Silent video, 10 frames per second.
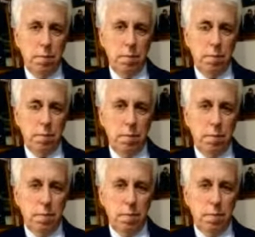
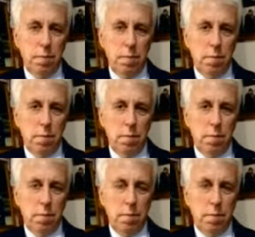
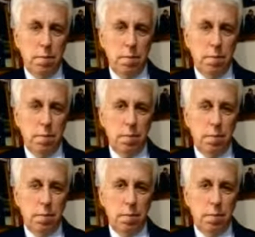
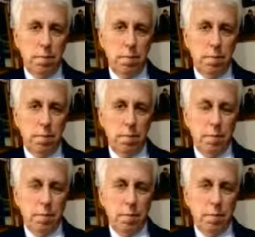The person shown says nothing.